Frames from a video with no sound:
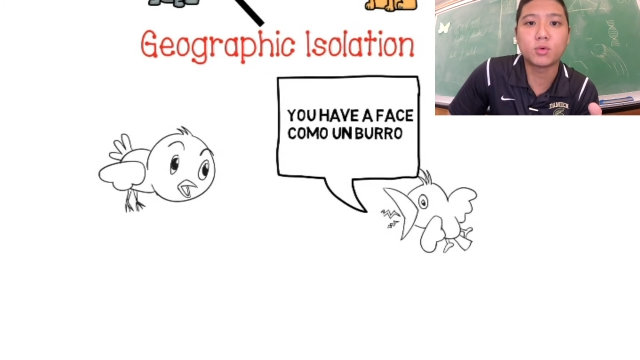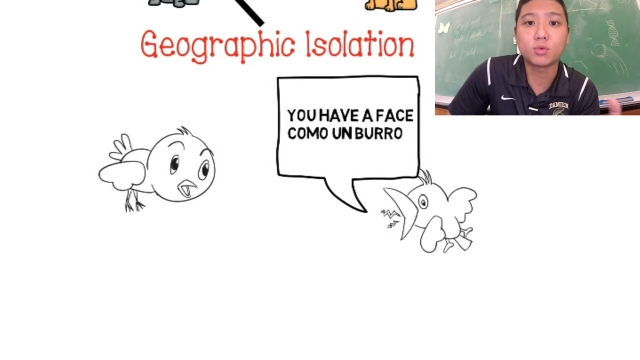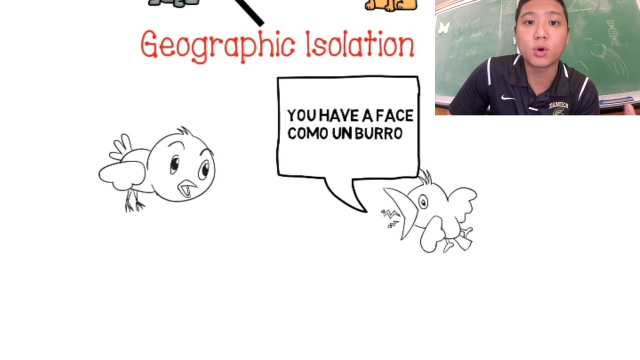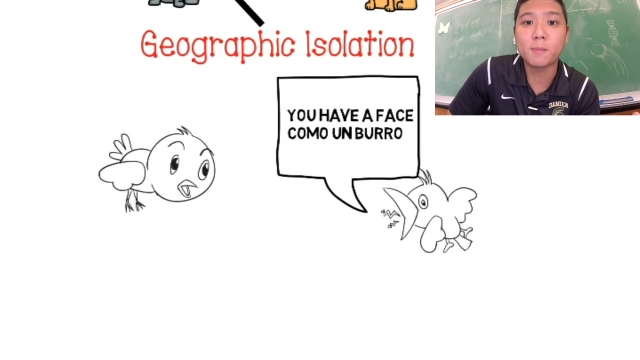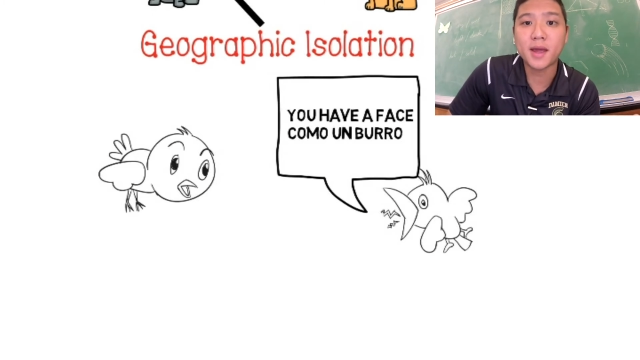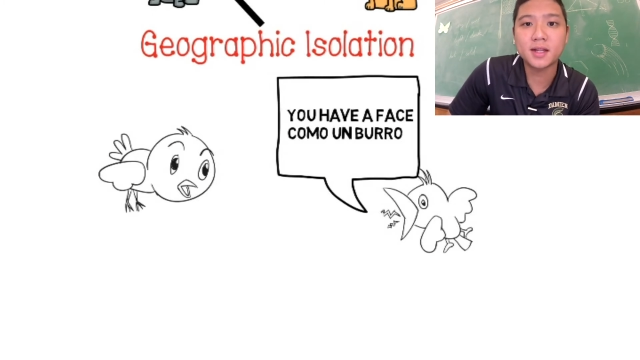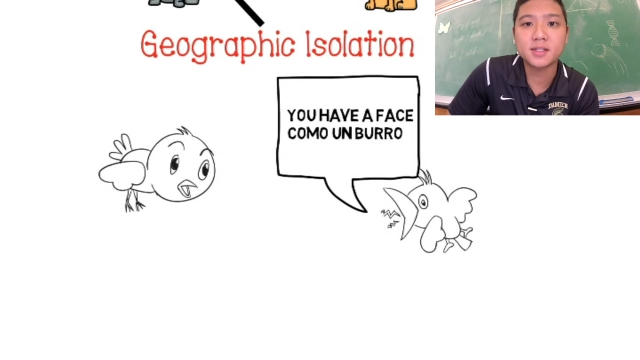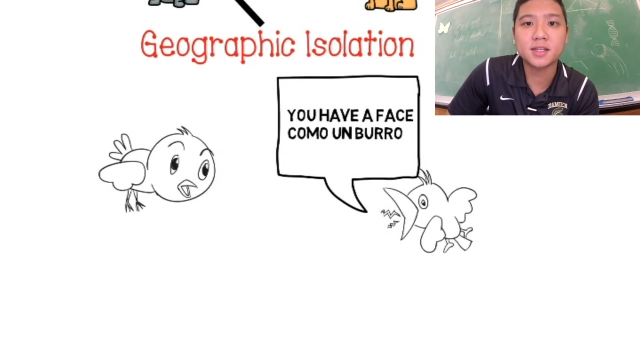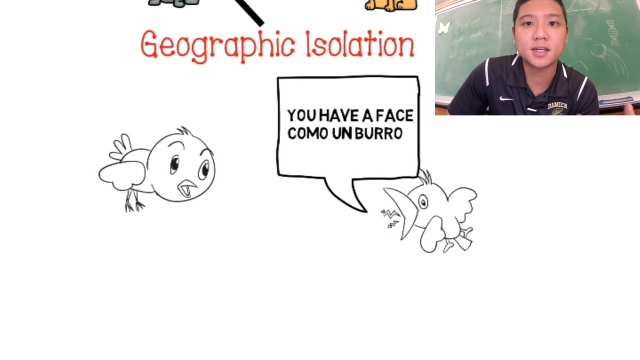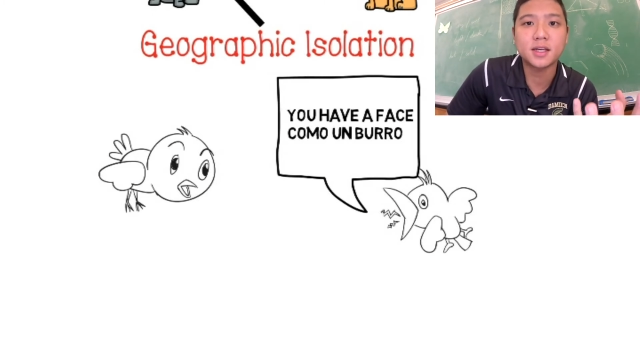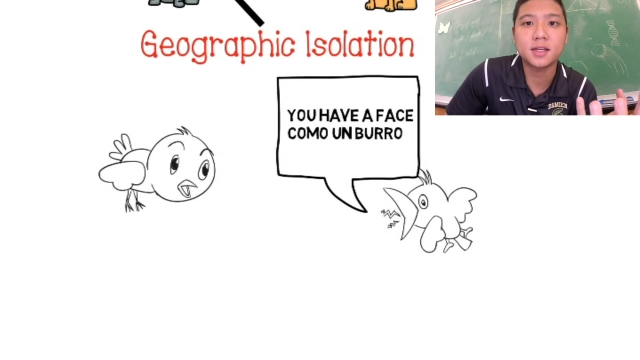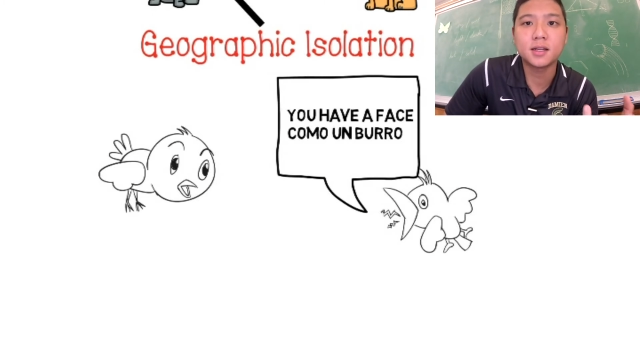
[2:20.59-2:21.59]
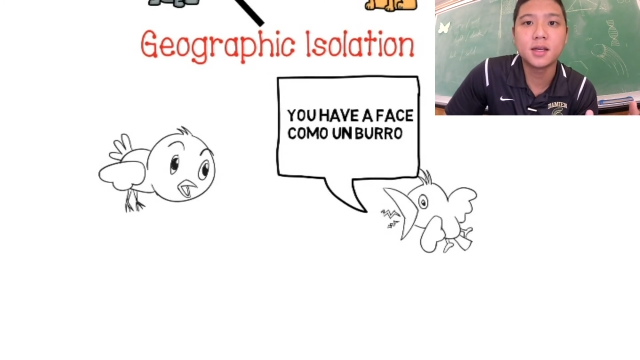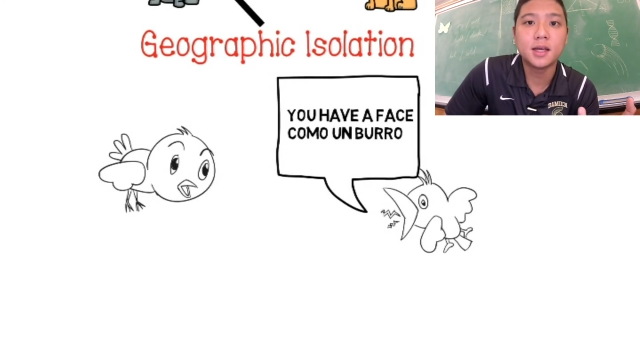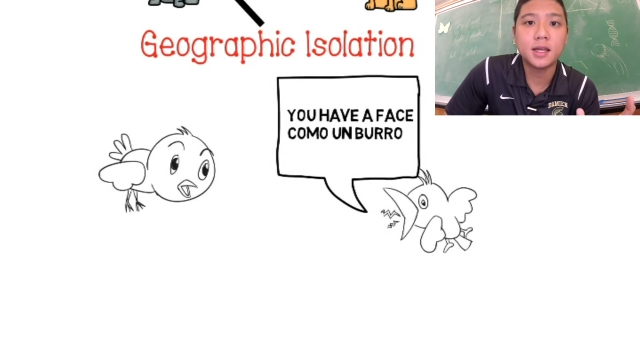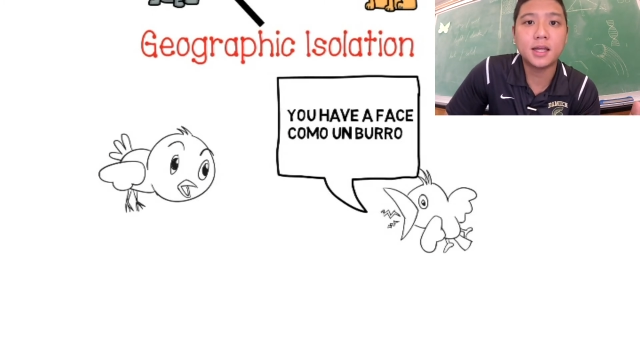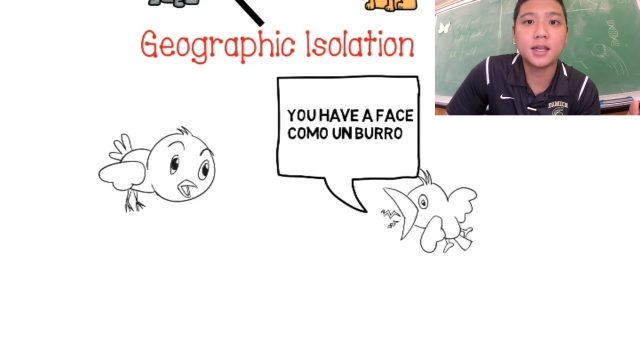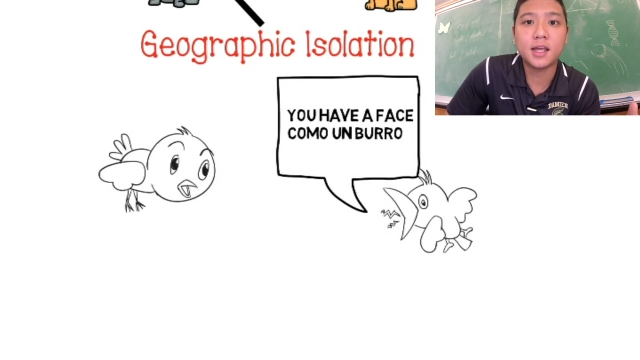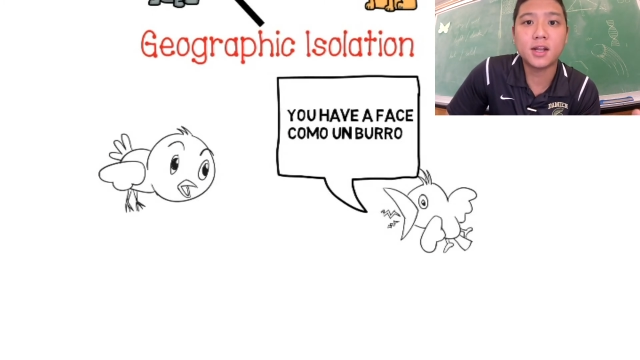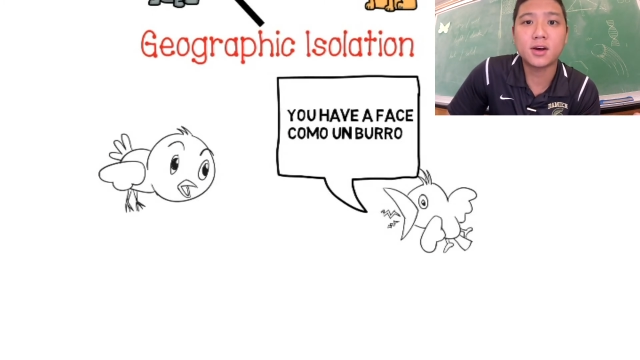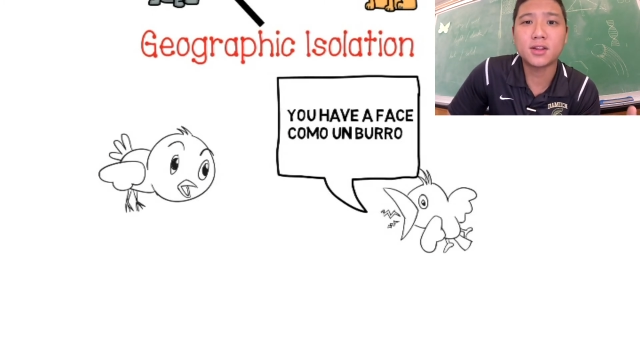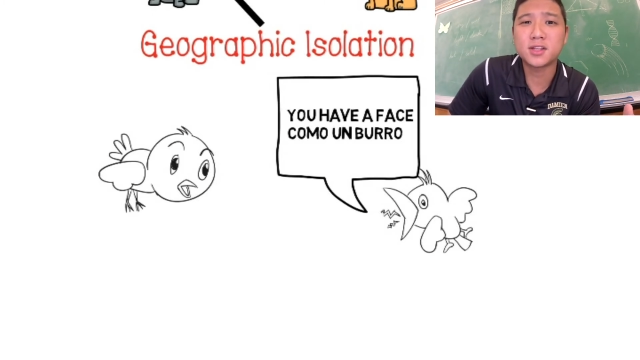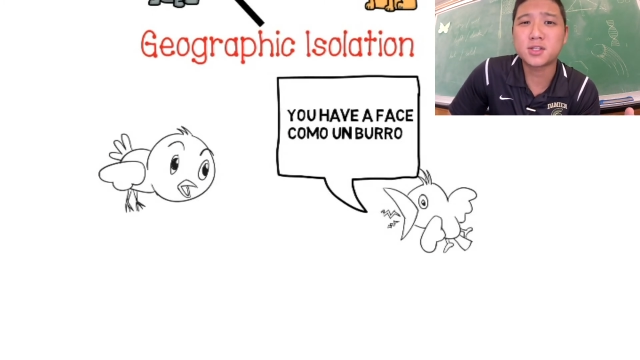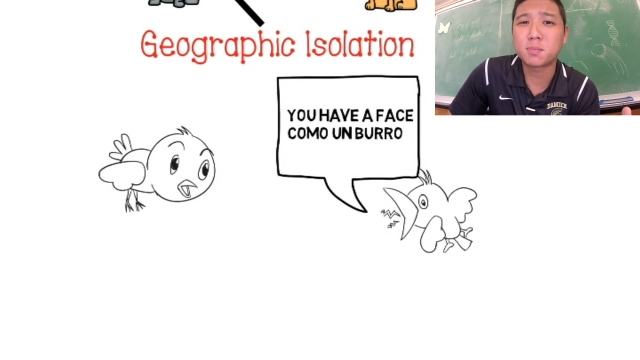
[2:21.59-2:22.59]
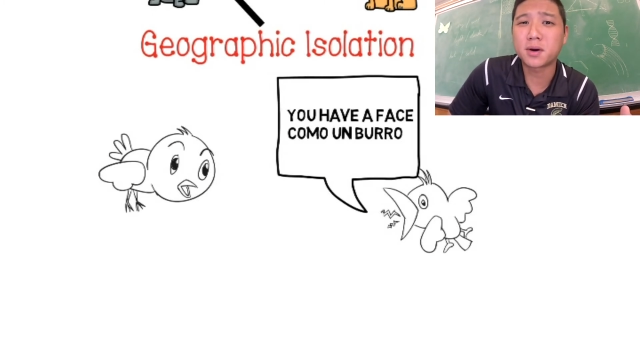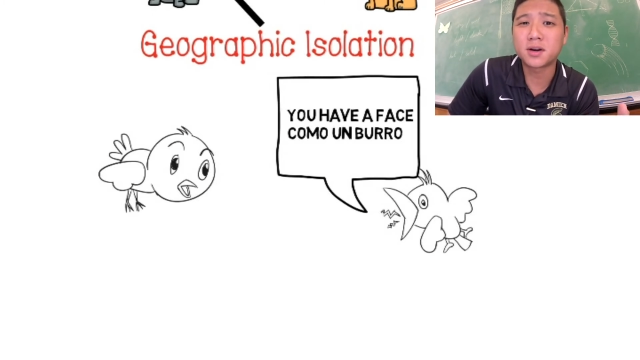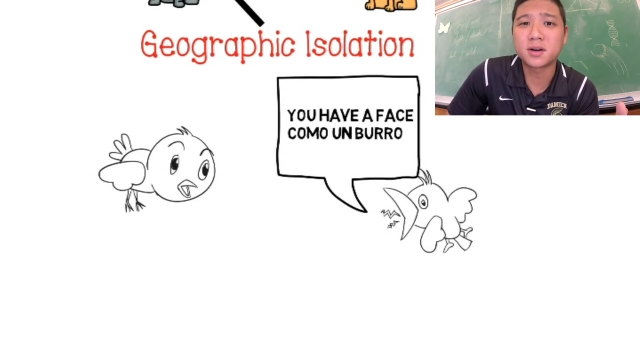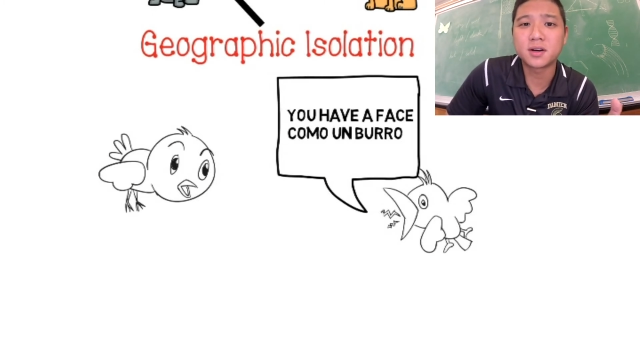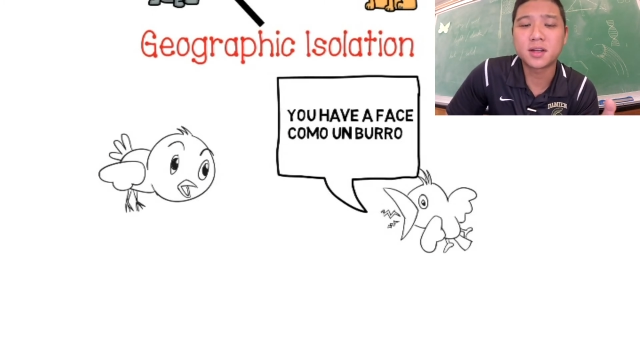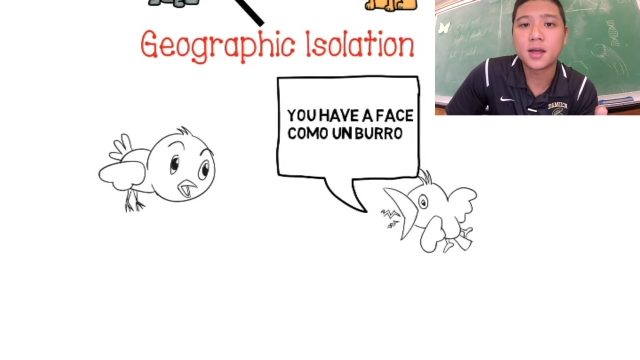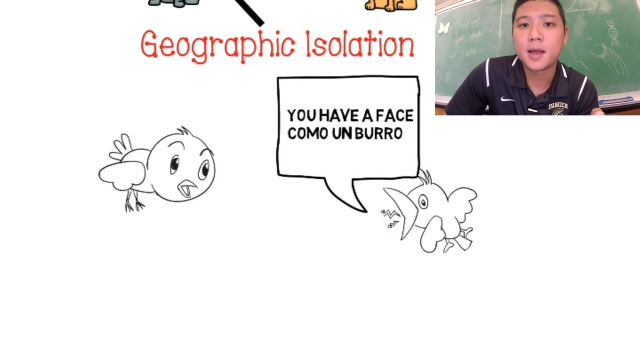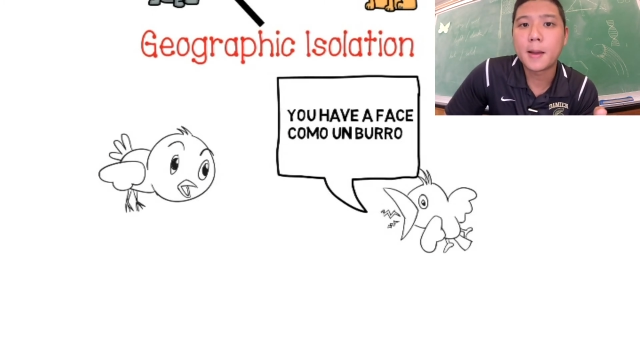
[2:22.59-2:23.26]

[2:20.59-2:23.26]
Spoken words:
romantic and hit on this bird.